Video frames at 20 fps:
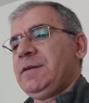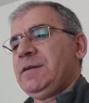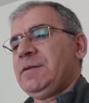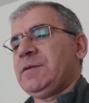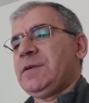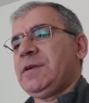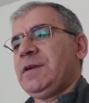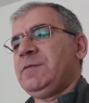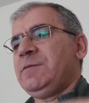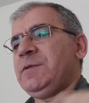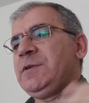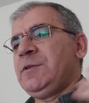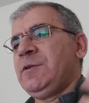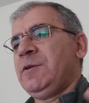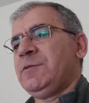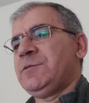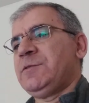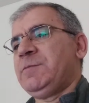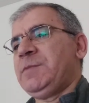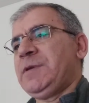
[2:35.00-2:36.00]
Okay, we
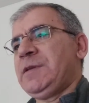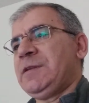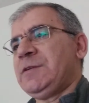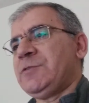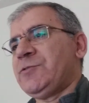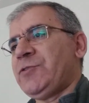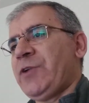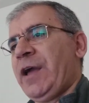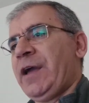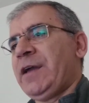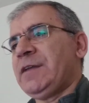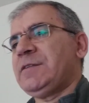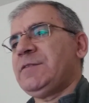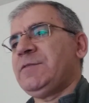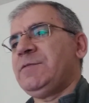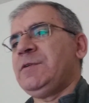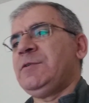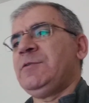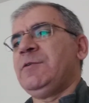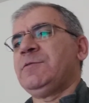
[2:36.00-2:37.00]
know the meaning red,
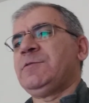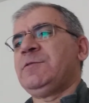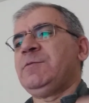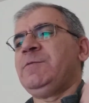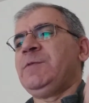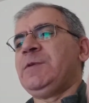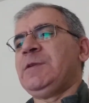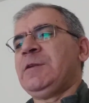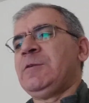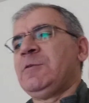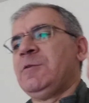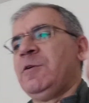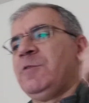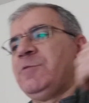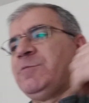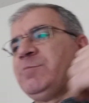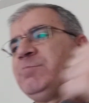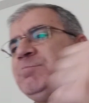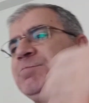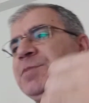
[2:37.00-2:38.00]
we know the meaning
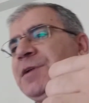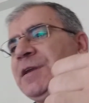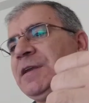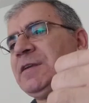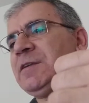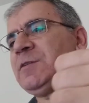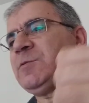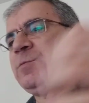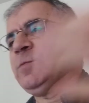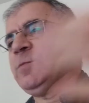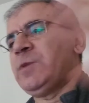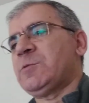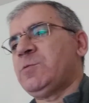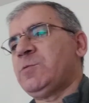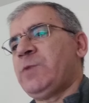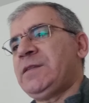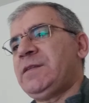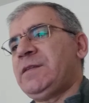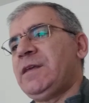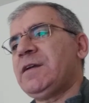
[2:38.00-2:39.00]
of brick, but
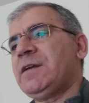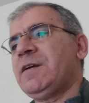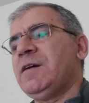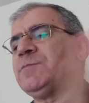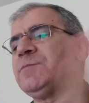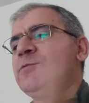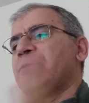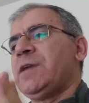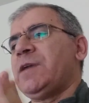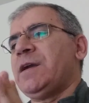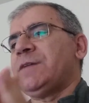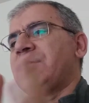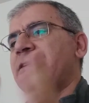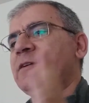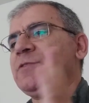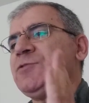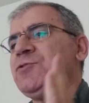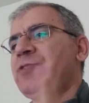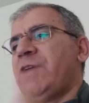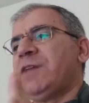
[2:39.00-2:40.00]
when they come
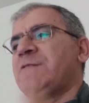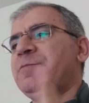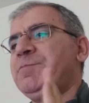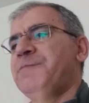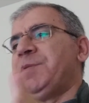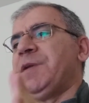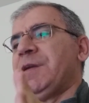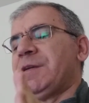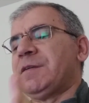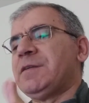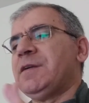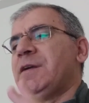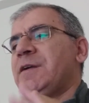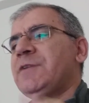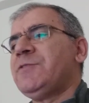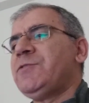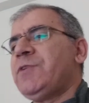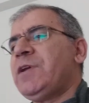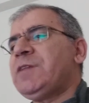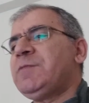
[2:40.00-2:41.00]
together, red brick
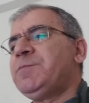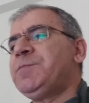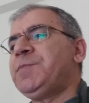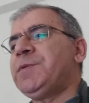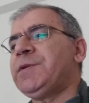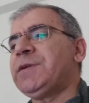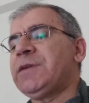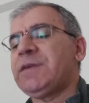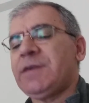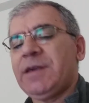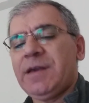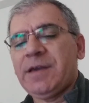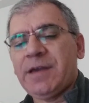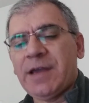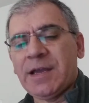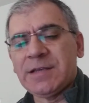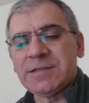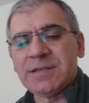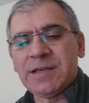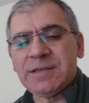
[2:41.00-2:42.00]

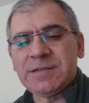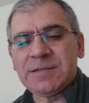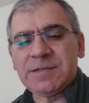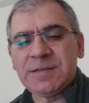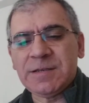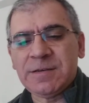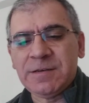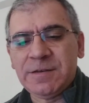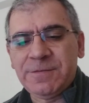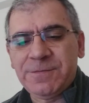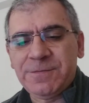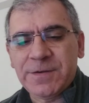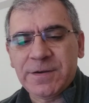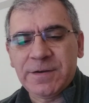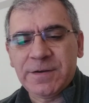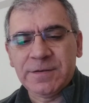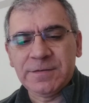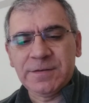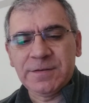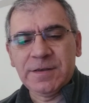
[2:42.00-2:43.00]
has a
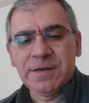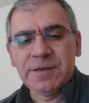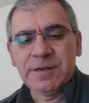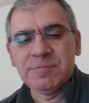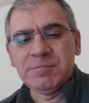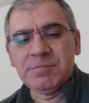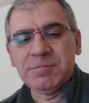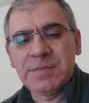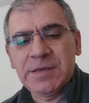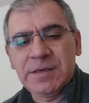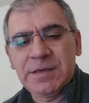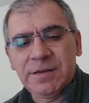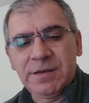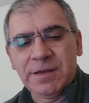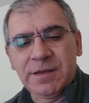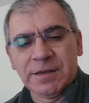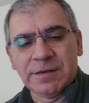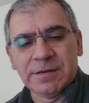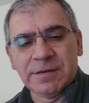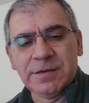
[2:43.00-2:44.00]
significant
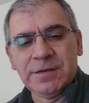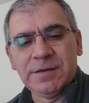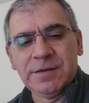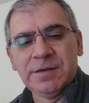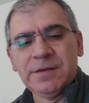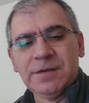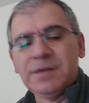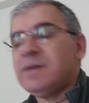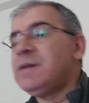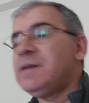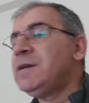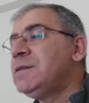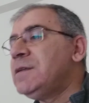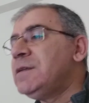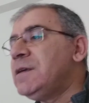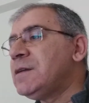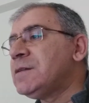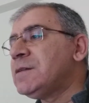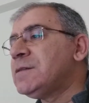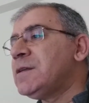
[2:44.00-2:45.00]
meaning in
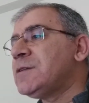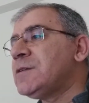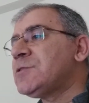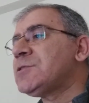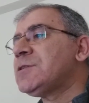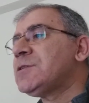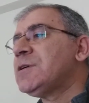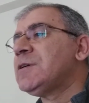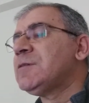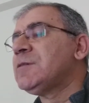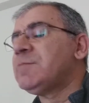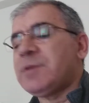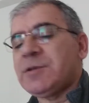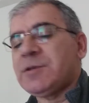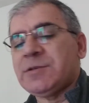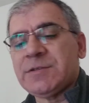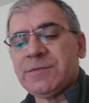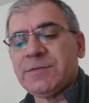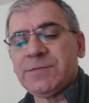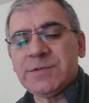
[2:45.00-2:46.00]
English,
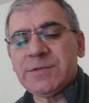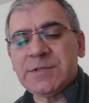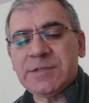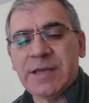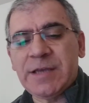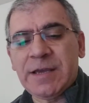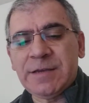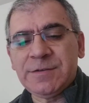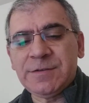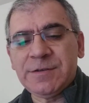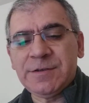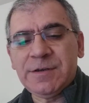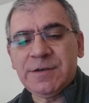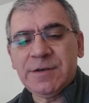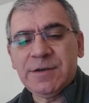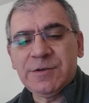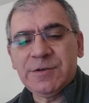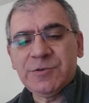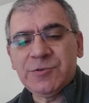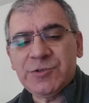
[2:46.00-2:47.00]
because if you say the
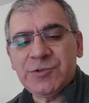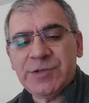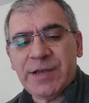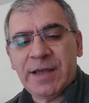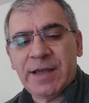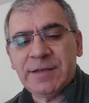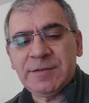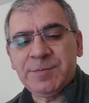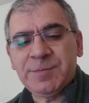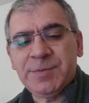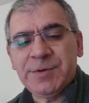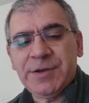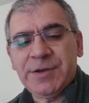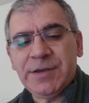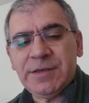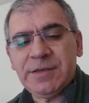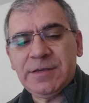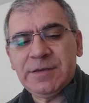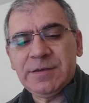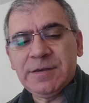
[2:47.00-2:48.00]
red
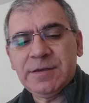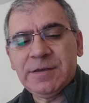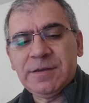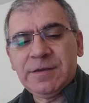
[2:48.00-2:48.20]
brick,